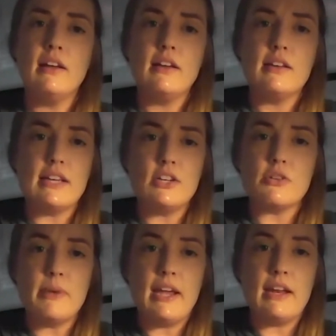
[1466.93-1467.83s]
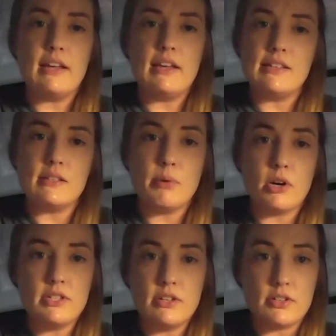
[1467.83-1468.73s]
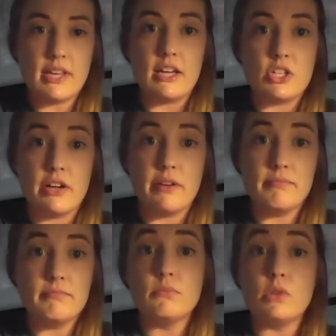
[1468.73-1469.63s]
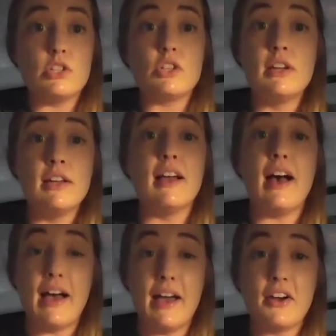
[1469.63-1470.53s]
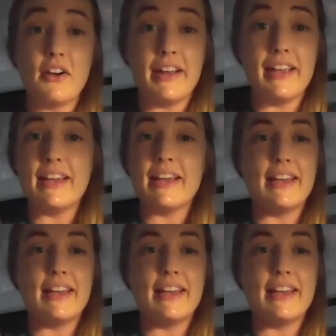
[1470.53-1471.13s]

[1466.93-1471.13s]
Saint Germain is the bartender's ketchup, which I agree.